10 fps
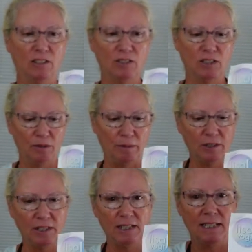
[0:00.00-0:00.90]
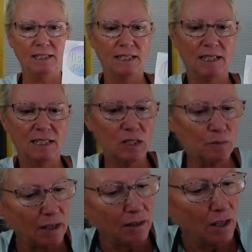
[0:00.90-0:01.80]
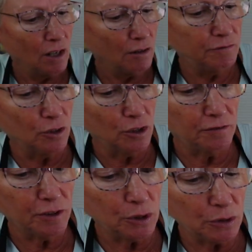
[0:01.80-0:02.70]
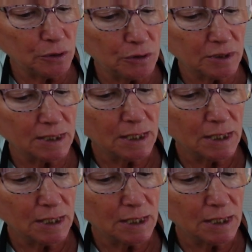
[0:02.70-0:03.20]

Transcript: It looks similar to this. This is my full fuse,